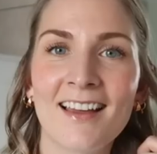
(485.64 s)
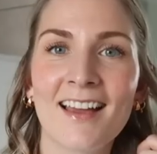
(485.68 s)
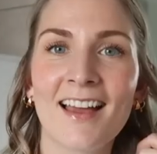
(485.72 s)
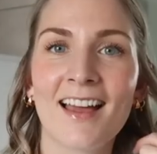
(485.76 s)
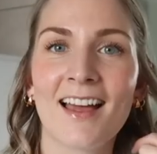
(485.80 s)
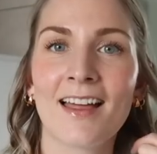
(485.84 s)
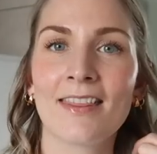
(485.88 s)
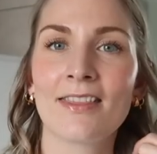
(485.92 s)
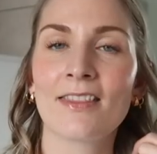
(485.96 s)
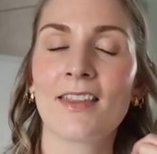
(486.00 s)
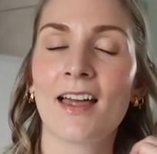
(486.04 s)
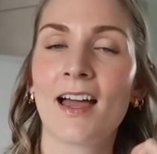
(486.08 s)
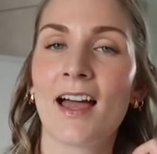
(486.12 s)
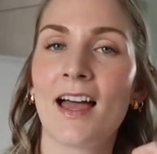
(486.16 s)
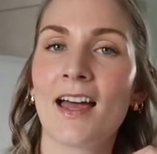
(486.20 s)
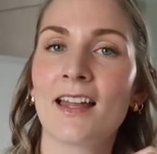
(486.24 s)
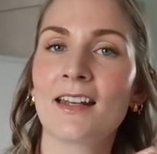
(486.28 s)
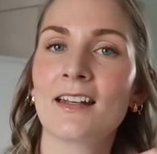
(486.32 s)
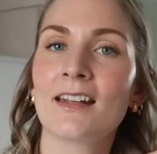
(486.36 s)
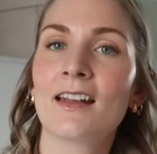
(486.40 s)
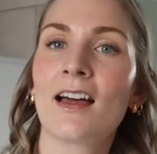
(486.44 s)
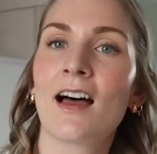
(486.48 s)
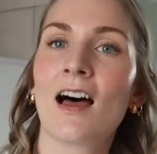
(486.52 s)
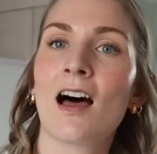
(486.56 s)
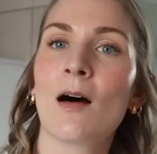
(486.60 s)
And
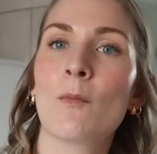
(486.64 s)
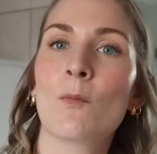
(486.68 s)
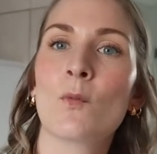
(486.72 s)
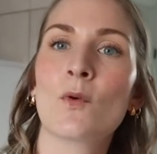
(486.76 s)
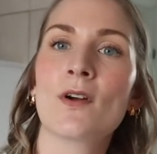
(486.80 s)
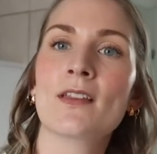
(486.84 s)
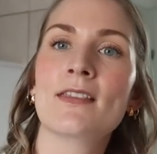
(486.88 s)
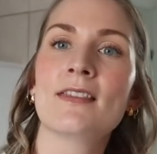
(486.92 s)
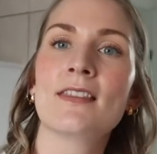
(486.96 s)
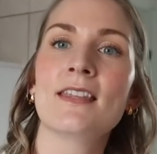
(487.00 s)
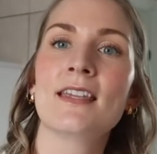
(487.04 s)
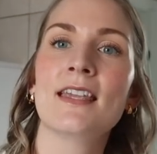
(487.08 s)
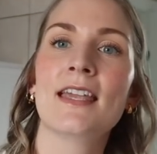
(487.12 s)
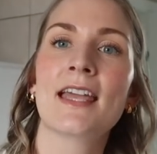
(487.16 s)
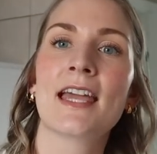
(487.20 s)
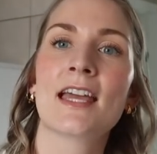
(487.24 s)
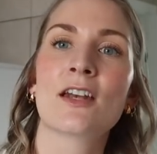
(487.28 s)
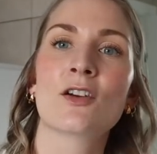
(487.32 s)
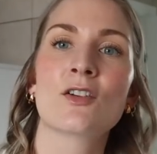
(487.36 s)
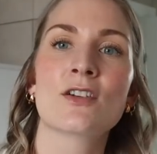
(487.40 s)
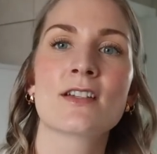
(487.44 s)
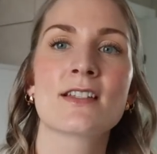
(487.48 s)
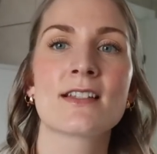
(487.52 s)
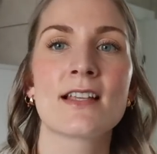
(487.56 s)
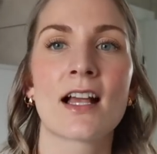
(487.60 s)
then with the
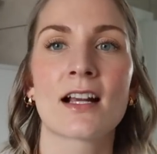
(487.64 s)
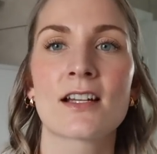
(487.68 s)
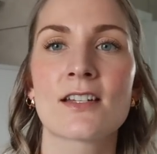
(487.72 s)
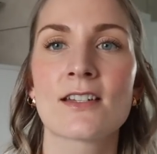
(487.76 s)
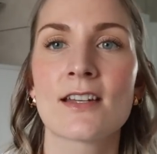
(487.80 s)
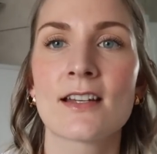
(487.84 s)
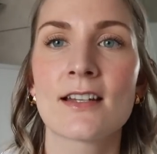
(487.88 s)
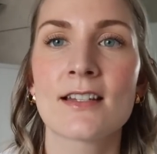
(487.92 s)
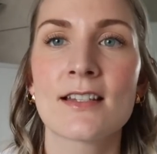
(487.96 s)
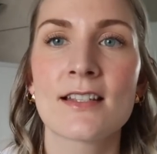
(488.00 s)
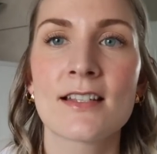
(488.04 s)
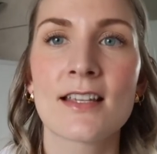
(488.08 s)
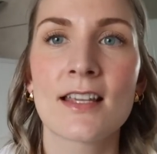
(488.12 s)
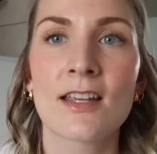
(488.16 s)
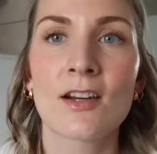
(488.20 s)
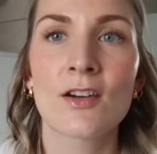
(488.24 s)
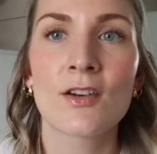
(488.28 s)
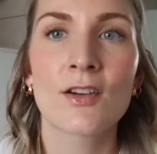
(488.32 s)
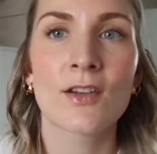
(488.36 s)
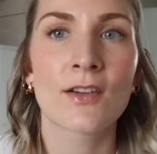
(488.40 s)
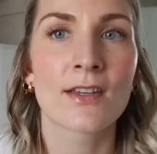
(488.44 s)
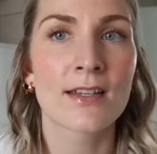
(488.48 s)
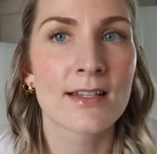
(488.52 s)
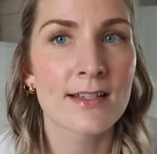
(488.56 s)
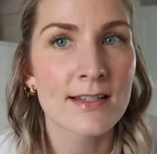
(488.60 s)
inner sections here,
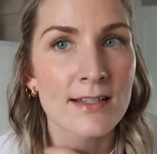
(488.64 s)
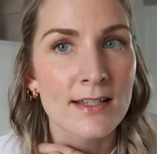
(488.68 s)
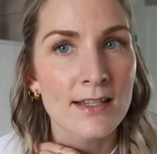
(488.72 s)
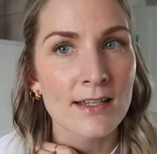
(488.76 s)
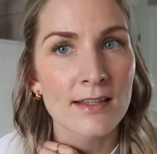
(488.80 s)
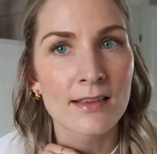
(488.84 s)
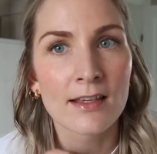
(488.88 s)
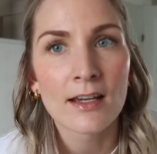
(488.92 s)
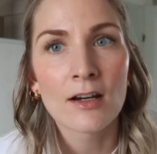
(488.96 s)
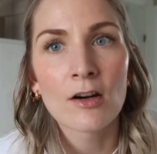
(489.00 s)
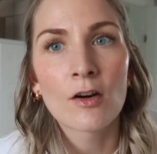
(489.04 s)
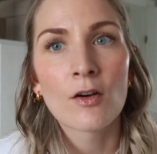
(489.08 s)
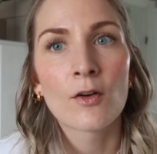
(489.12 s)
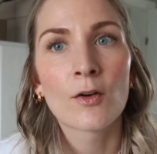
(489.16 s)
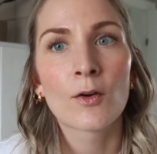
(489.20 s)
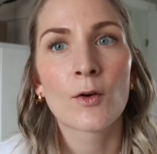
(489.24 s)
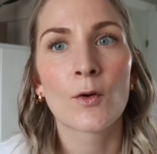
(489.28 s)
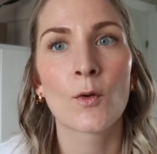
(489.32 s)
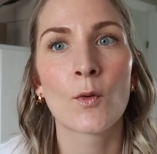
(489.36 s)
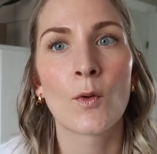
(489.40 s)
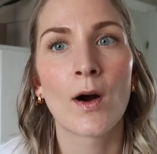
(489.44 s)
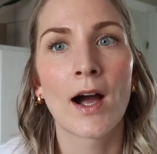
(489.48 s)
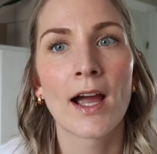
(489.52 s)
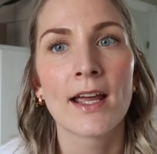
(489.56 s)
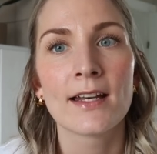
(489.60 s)
you can see they are
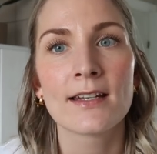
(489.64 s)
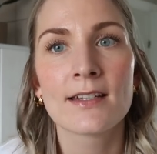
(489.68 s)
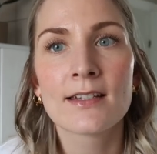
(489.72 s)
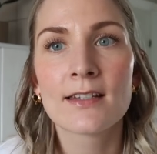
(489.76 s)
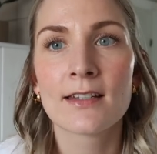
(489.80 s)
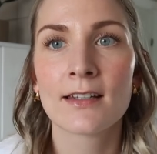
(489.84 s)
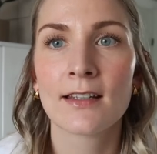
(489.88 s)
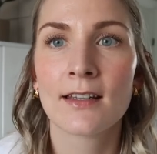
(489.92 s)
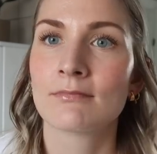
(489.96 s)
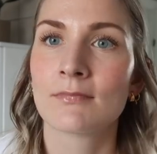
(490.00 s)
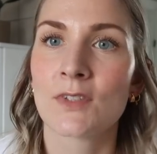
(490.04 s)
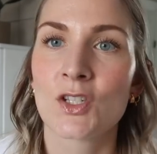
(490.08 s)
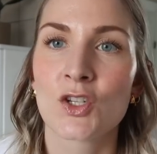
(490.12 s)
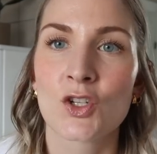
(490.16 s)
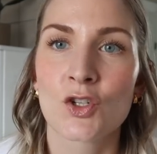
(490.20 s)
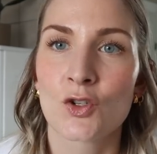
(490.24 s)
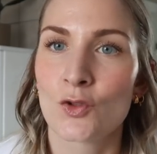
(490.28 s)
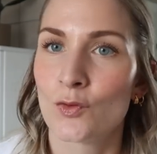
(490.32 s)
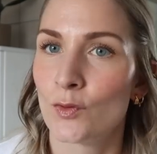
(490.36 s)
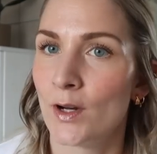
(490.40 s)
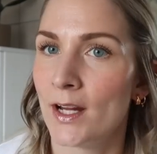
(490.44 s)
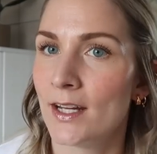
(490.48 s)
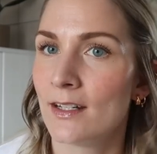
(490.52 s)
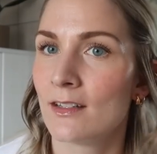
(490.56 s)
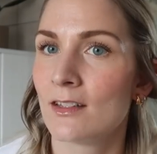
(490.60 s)
quite
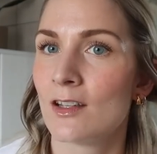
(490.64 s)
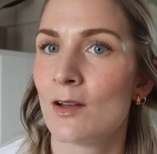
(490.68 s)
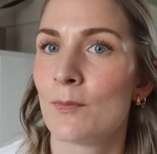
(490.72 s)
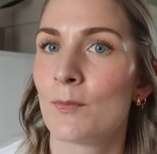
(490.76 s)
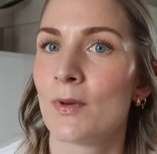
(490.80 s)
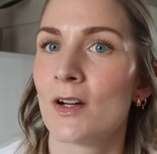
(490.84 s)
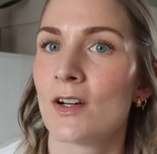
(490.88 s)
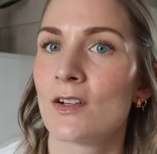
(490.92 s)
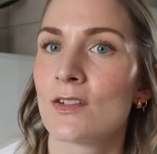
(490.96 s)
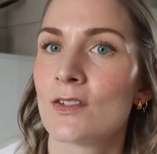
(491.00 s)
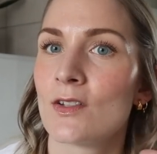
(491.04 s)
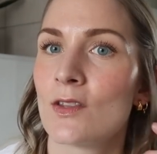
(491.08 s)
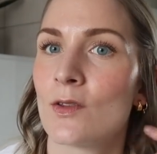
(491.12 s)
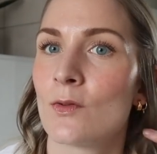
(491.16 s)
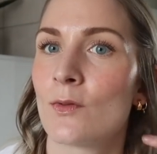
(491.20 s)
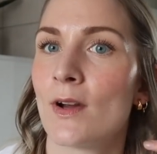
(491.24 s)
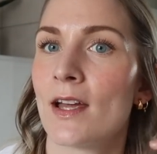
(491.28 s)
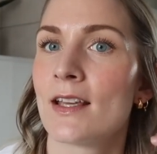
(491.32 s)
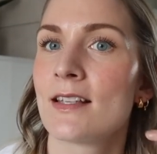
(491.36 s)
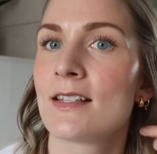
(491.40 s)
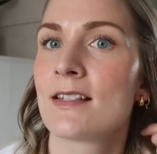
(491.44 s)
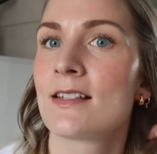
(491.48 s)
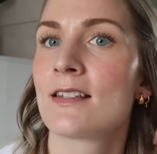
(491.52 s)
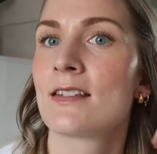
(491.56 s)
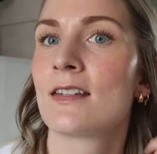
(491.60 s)
straight compared to the
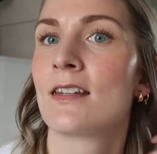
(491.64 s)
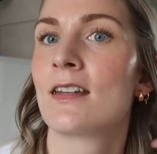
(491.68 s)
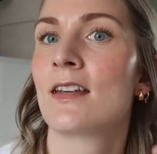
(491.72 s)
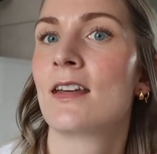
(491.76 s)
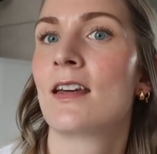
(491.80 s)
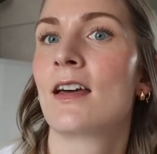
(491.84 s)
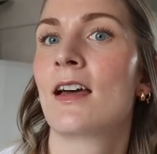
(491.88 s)
rest.